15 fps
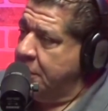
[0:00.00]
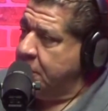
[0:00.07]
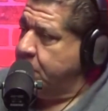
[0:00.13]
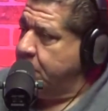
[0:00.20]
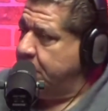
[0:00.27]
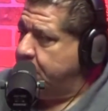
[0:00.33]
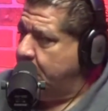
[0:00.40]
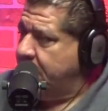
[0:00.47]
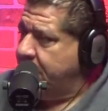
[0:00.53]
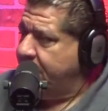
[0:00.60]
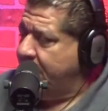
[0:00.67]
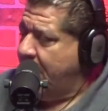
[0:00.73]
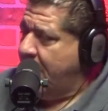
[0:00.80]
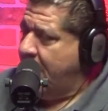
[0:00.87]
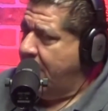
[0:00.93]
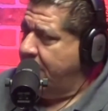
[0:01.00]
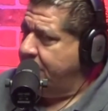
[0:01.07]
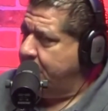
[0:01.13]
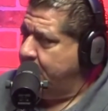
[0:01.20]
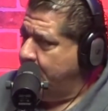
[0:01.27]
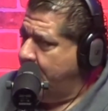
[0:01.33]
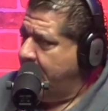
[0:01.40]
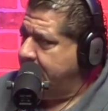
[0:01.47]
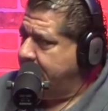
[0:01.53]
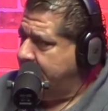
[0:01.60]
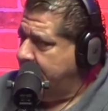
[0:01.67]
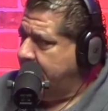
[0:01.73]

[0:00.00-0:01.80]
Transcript: like 325, 218.